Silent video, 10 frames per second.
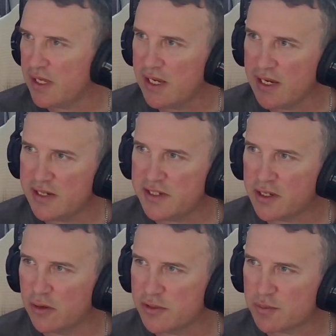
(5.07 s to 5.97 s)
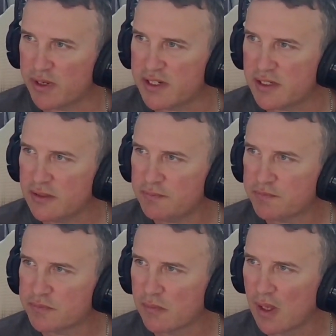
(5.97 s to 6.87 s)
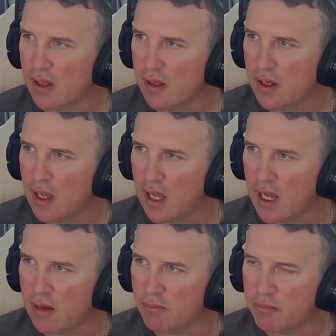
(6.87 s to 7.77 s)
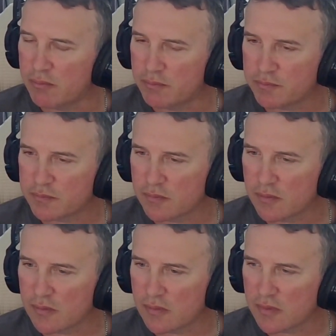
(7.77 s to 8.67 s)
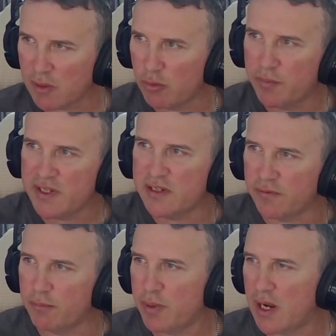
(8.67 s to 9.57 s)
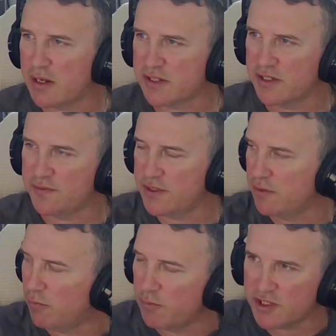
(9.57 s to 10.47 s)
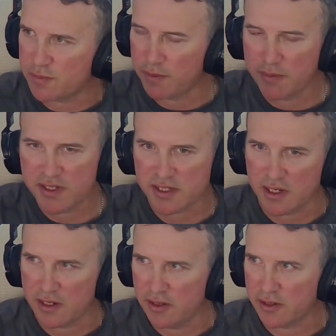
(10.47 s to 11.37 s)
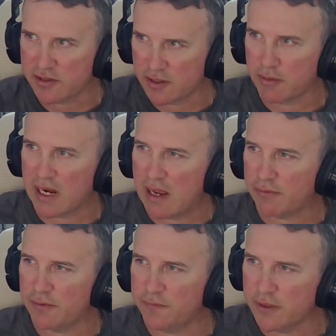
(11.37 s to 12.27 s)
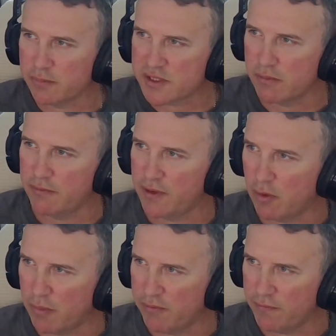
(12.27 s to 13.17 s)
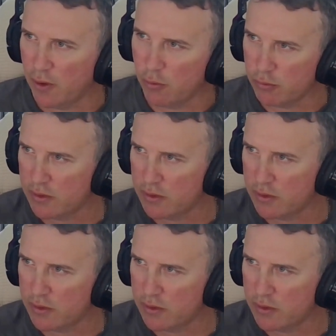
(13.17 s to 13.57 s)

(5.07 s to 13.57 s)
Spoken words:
EZCOO splitter. There will be different parts of this video. It won't just be me sitting here because I'm going to have to film some of it on my phone,